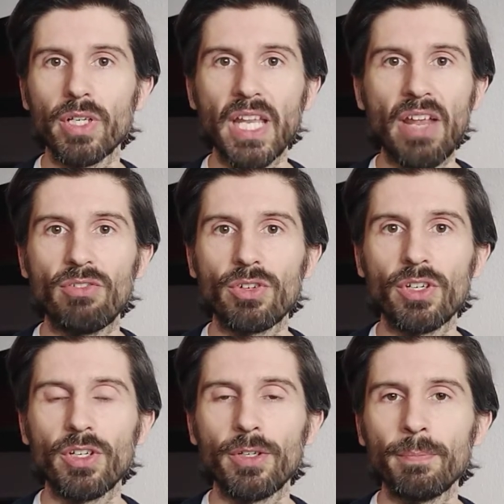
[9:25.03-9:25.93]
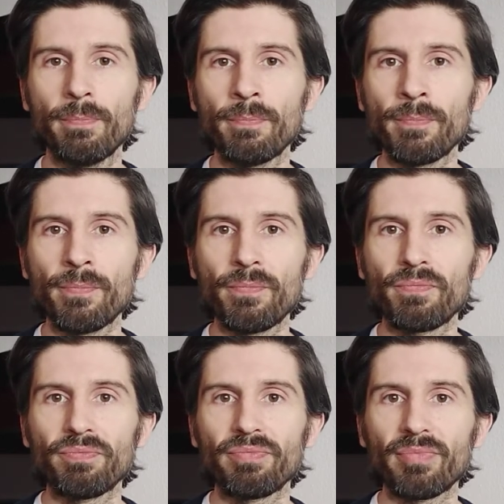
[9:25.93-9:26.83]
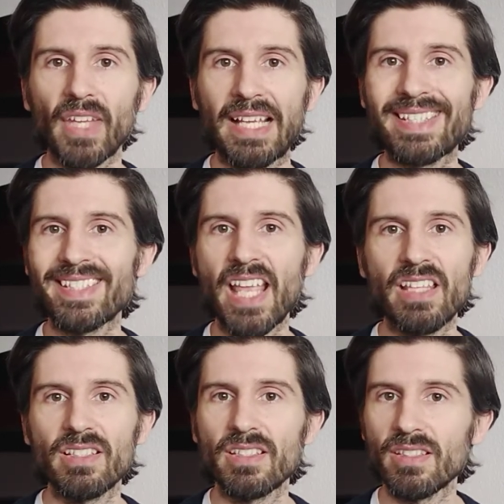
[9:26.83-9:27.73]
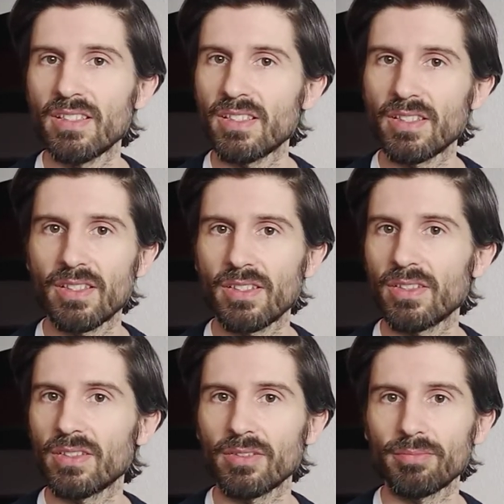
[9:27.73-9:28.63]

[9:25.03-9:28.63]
never sensed